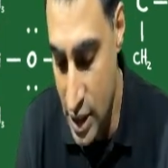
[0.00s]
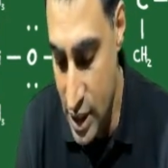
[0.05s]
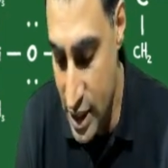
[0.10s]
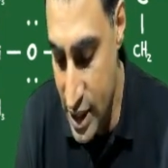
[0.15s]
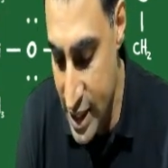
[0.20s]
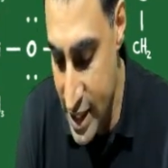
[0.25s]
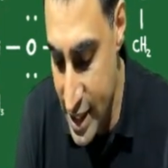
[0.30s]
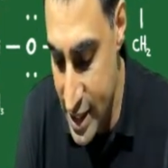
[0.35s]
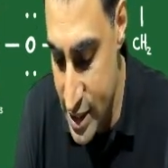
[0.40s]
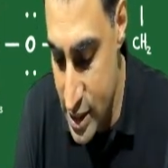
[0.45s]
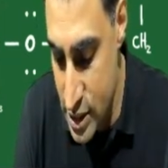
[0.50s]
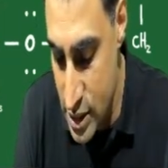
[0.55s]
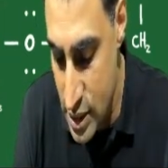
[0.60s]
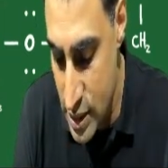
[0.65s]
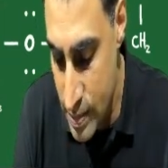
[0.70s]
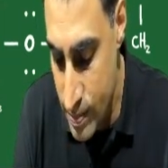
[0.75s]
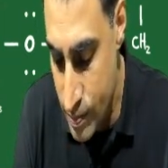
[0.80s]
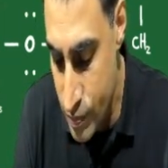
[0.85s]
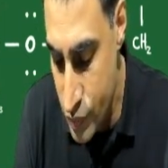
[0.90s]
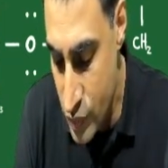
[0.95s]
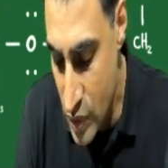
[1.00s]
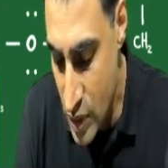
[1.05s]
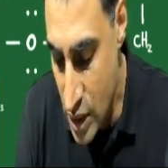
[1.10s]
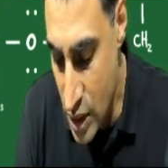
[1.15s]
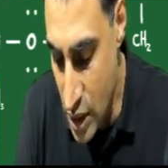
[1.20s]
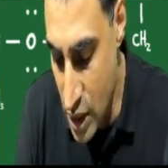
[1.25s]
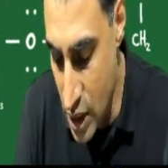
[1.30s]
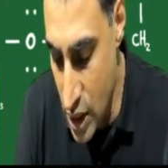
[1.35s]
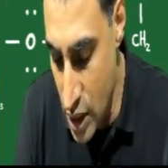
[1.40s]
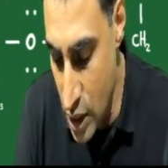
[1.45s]
is
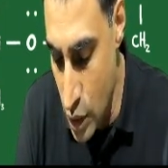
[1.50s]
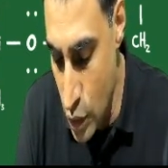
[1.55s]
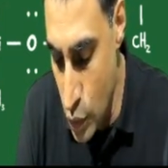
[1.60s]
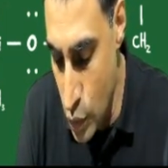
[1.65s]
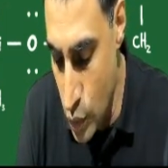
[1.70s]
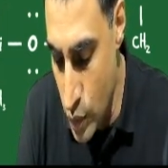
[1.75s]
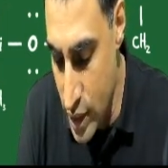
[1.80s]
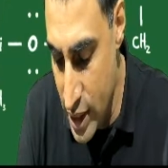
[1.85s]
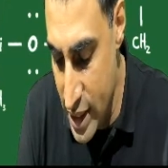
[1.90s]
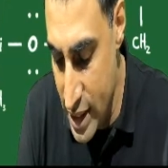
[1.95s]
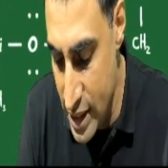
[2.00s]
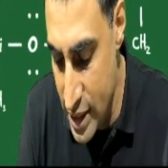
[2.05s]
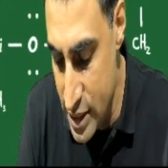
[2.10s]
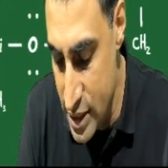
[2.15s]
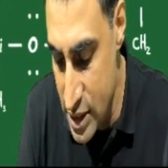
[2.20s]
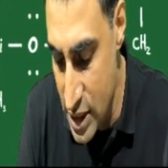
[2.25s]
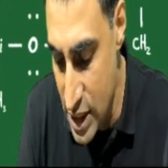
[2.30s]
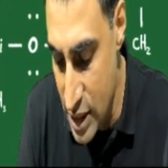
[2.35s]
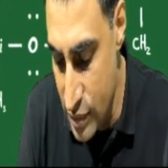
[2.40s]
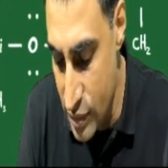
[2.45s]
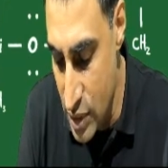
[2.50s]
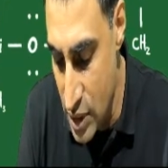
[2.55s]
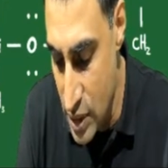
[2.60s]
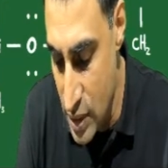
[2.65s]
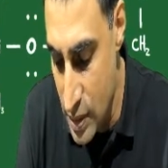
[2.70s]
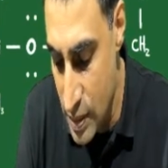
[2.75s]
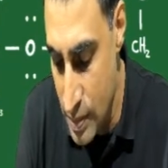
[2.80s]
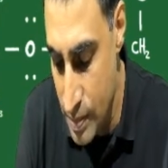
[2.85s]
a lower energy level,